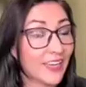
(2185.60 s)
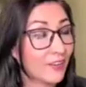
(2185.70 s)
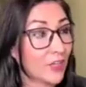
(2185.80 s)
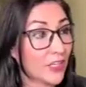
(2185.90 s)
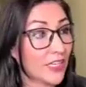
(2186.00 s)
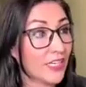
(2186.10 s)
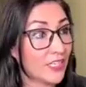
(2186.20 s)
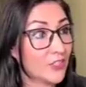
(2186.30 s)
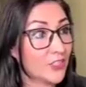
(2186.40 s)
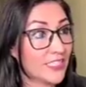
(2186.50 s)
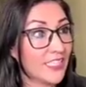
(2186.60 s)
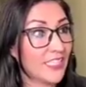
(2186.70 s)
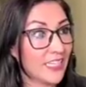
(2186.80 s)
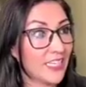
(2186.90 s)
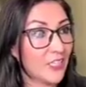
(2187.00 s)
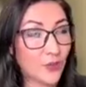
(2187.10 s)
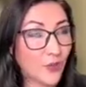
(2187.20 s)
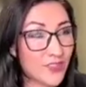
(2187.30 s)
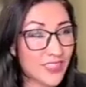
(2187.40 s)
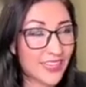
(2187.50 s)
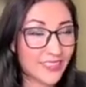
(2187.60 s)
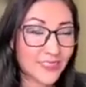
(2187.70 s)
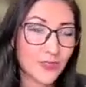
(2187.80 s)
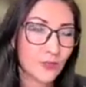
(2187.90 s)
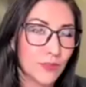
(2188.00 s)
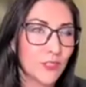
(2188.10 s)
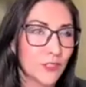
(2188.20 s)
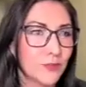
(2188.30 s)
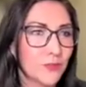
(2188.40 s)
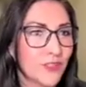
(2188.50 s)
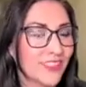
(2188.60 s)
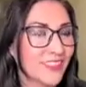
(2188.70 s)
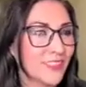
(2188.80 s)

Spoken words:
really and understanding, you don't have to guess so much anymore. It's